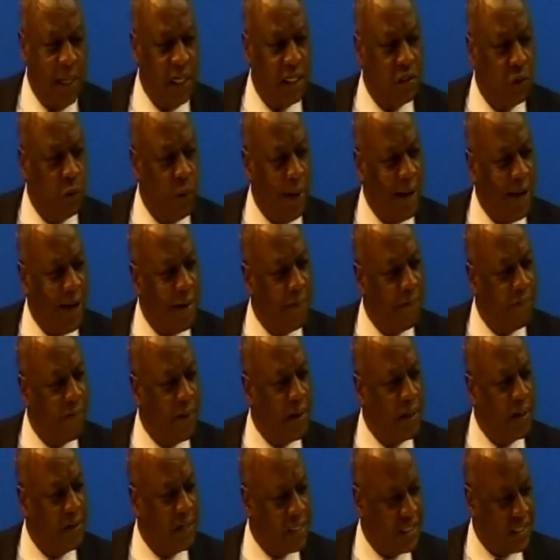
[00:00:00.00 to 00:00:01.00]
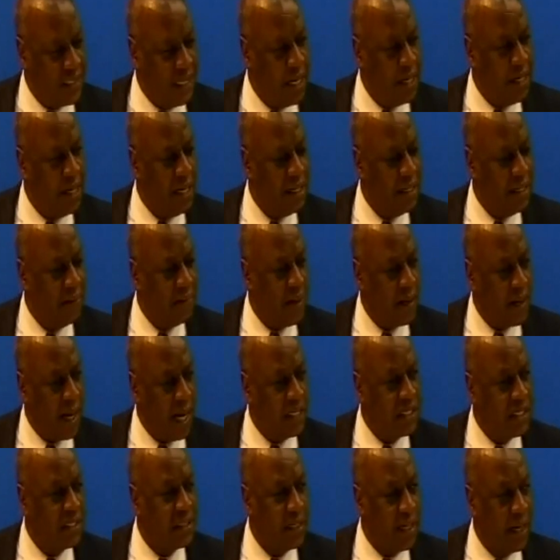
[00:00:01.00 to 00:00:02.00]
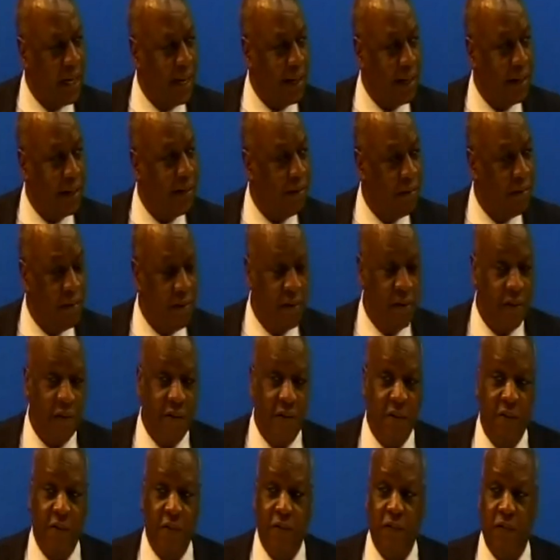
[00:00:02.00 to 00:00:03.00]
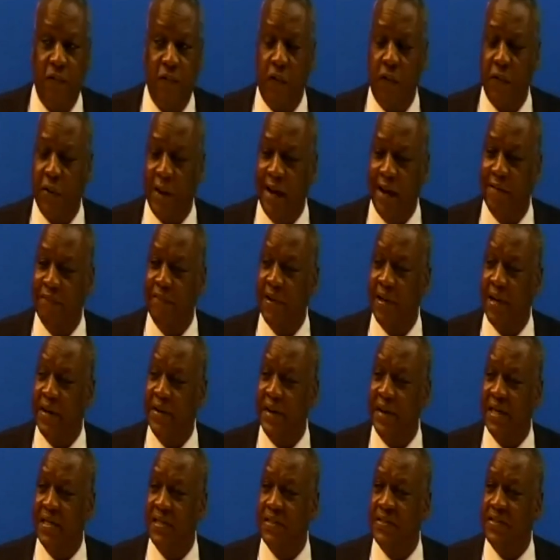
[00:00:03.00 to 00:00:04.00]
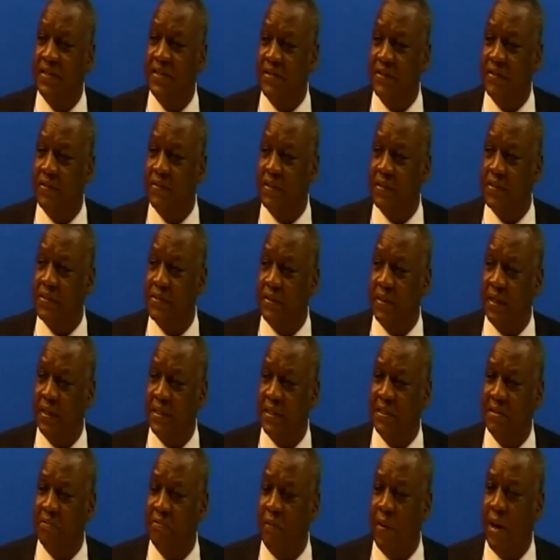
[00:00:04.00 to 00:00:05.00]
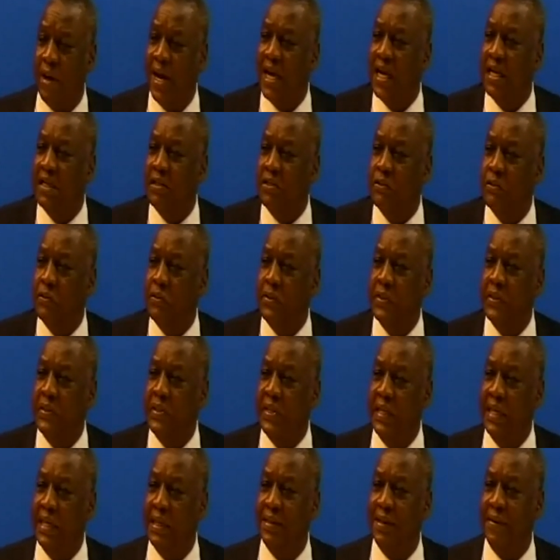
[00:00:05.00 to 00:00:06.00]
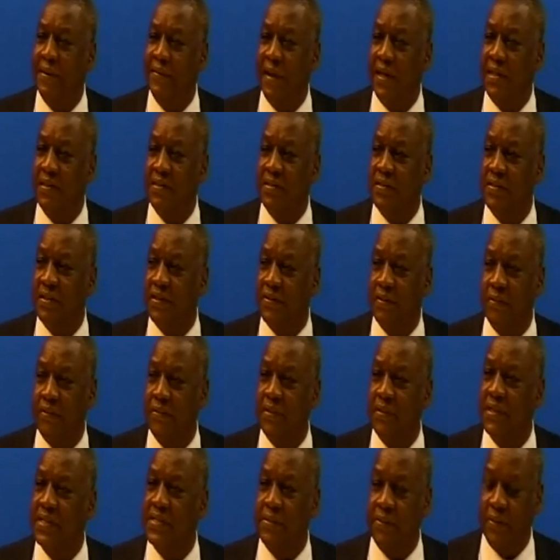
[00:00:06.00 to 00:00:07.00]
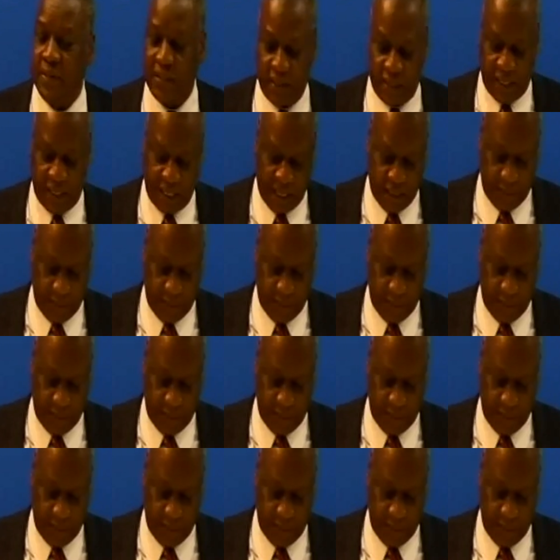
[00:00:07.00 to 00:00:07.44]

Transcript: to have an understanding the rationale for having a national security strategy. Why do you need a national security strategy?